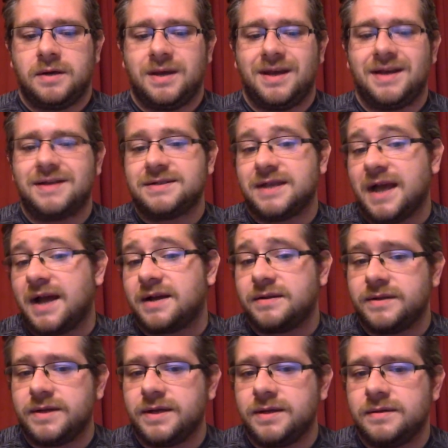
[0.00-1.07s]

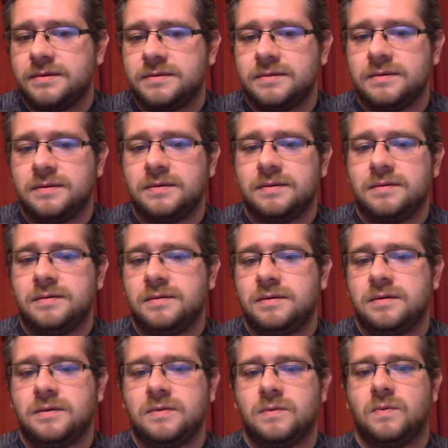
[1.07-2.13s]
exactly
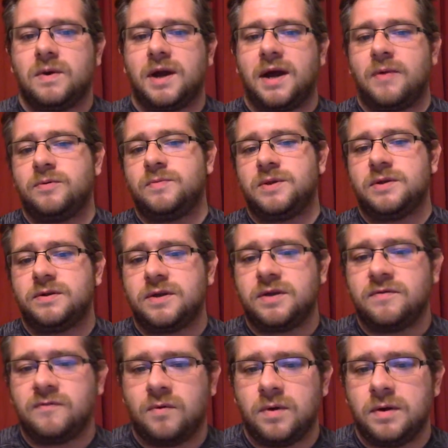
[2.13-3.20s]
what I would be
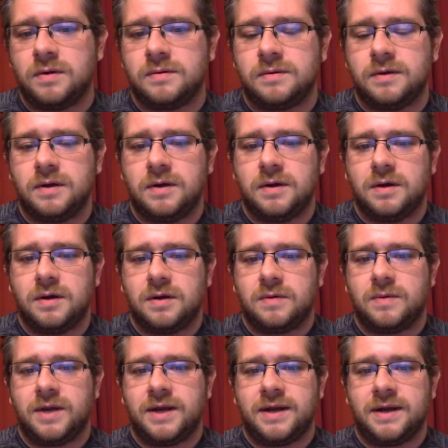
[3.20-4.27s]
looking for
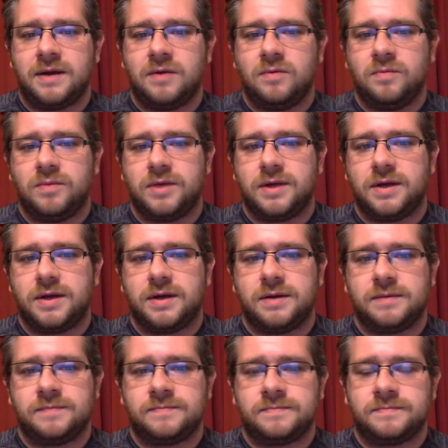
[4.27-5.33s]
right now, but uh,
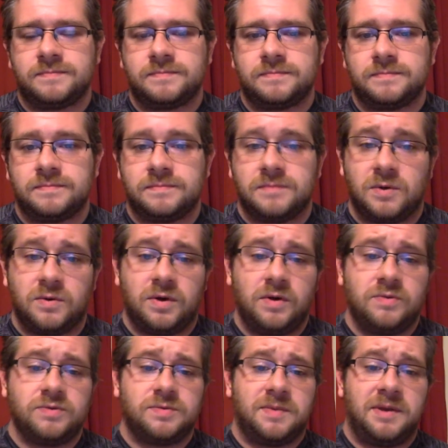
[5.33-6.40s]
who
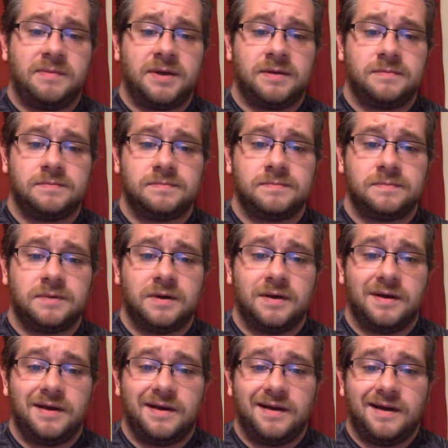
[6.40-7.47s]
knows, maybe.
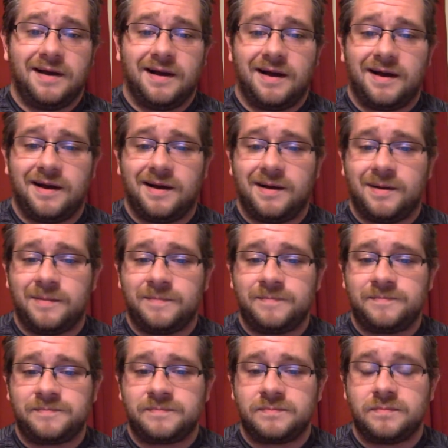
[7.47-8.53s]
Um,
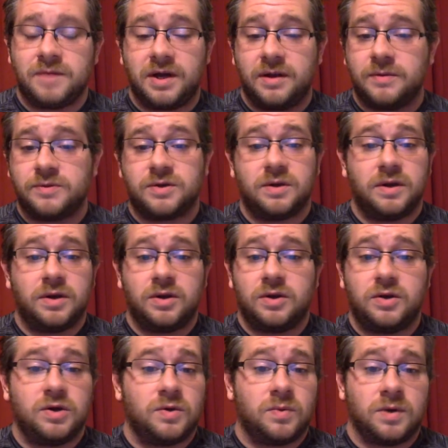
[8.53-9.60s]
but it was
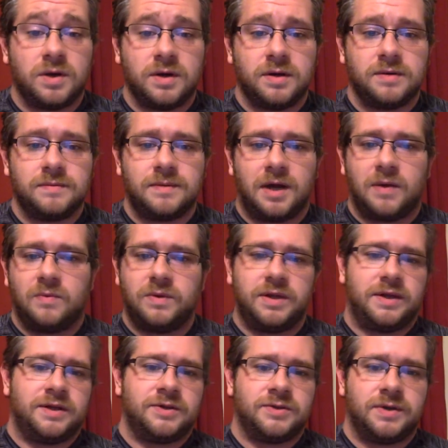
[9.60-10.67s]
good work. I
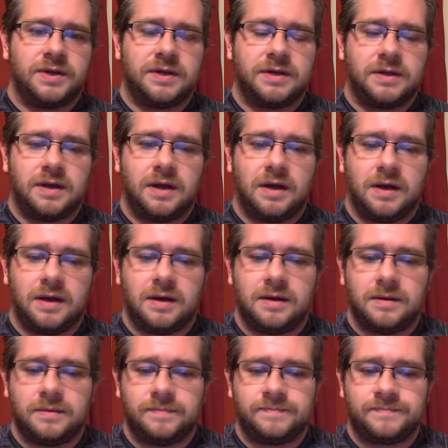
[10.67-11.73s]
really enjoyed it.
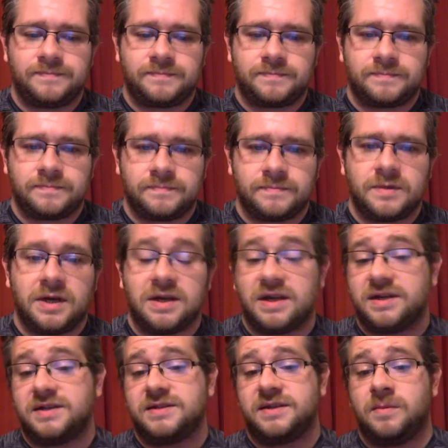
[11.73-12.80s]
Um, I'd
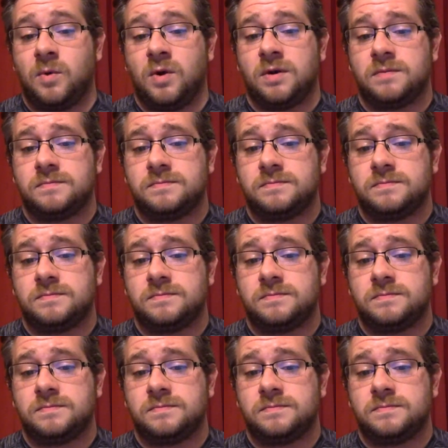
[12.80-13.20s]
like to see more.